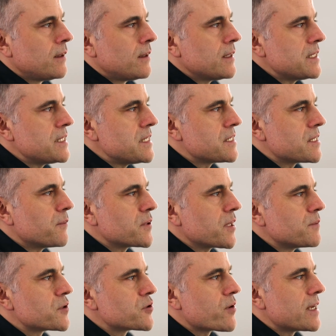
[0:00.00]
This is
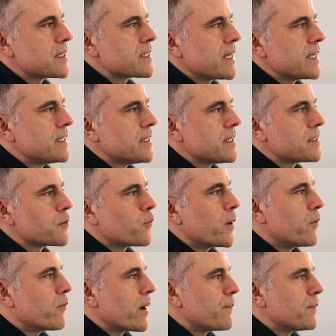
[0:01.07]
sometimes translated as a
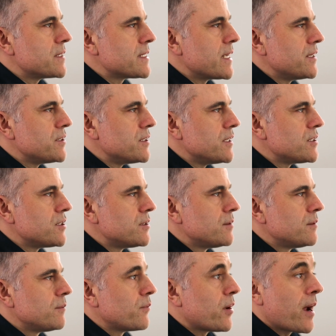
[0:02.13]
win rate percentage.
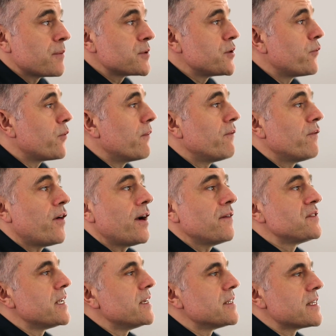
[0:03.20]
Perhaps you've won
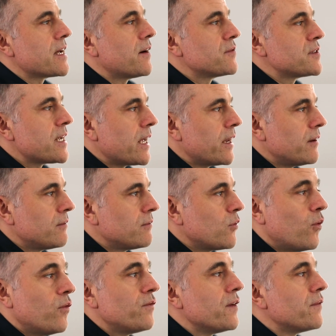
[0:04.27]
5 tenders out of 10,
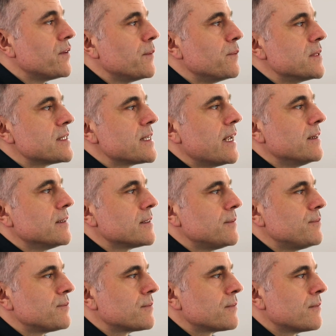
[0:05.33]
or 50%.
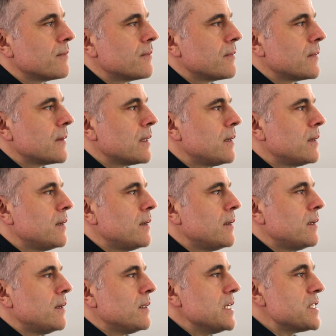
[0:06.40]

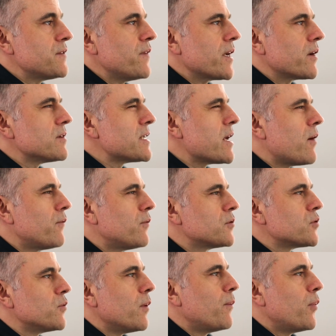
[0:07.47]
This figure is helpful
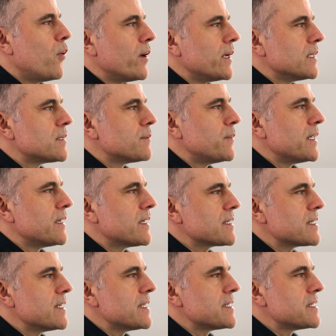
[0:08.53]
to a point, but it
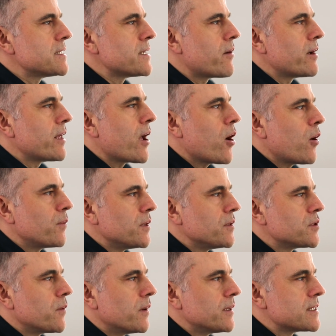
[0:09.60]
doesn't necessarily help you
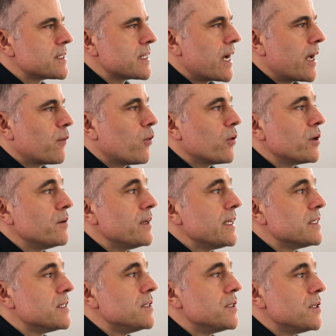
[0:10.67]
to understand what you
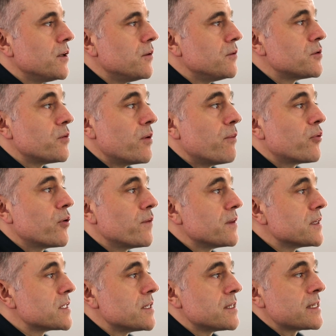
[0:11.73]
need to do to improve
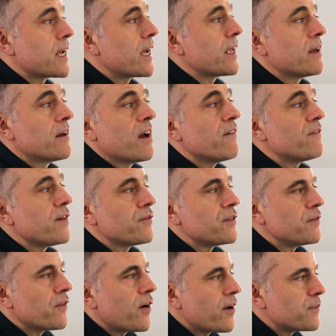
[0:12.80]
this to, say, a
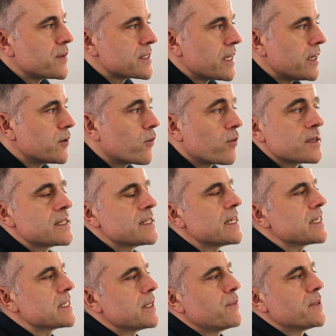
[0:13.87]
55% or a
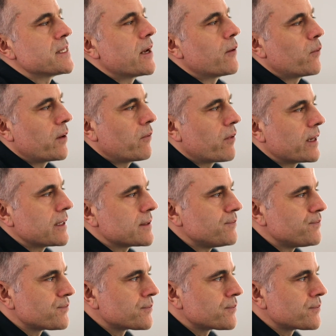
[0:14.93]
60% win rate.